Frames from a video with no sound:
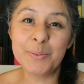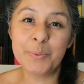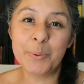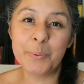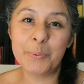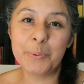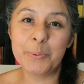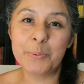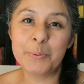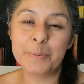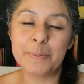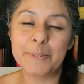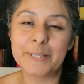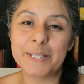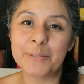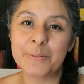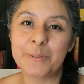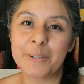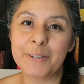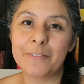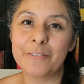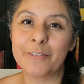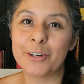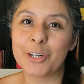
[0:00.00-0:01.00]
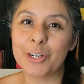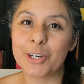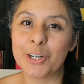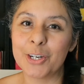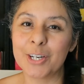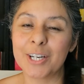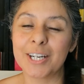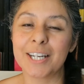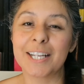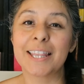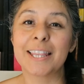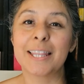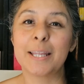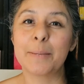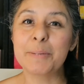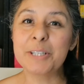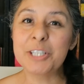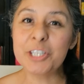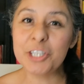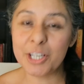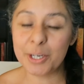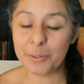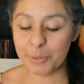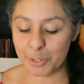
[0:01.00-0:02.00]
is what we will be doing for her. Let me
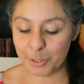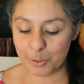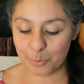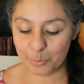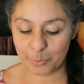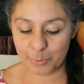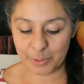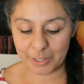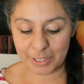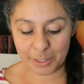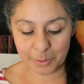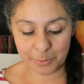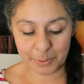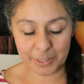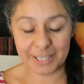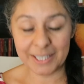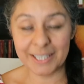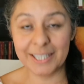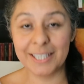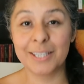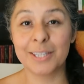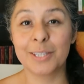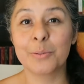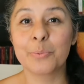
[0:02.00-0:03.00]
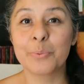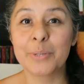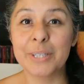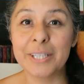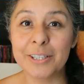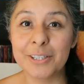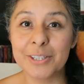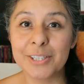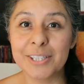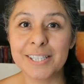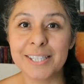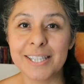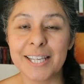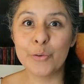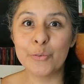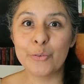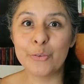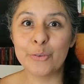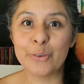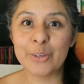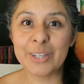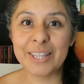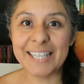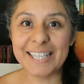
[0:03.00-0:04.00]
share with you really quickly the readers
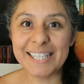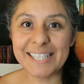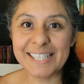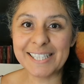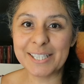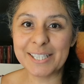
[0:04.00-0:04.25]
for this